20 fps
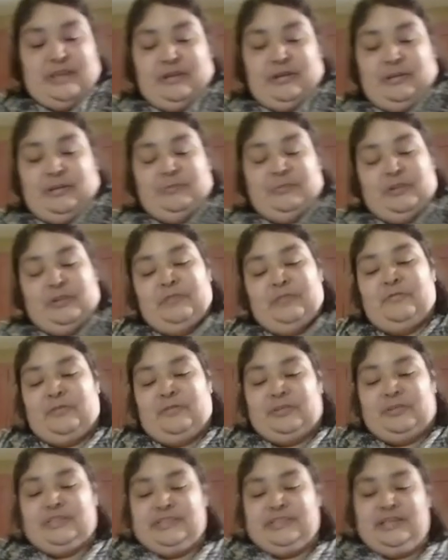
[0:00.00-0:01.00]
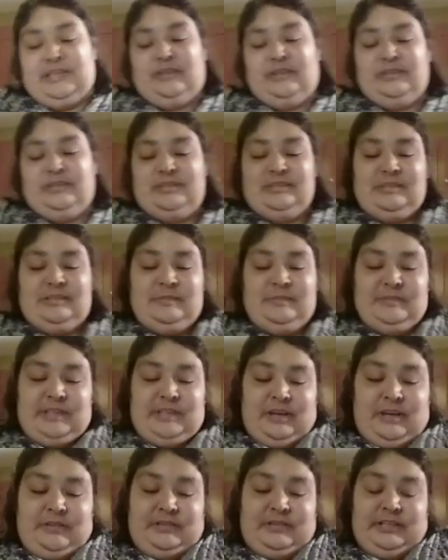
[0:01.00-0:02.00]
I'm looking forward to see how this comes
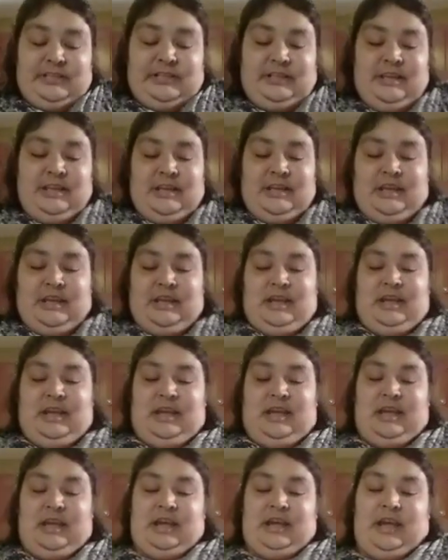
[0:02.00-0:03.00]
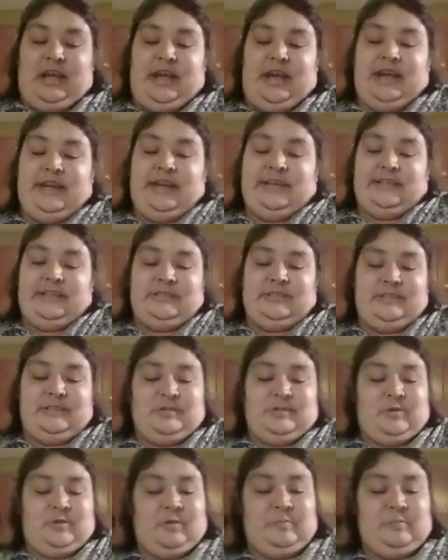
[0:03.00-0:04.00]
out, and I just
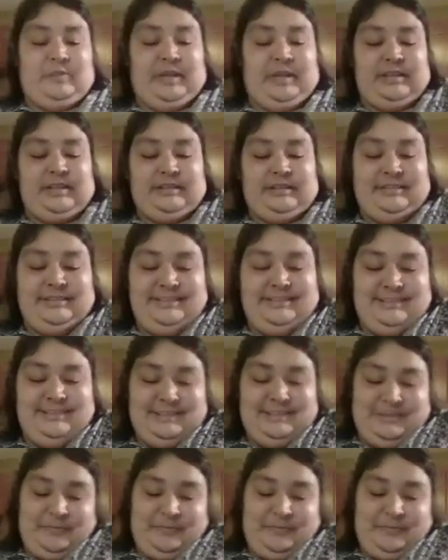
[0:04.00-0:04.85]
hope that my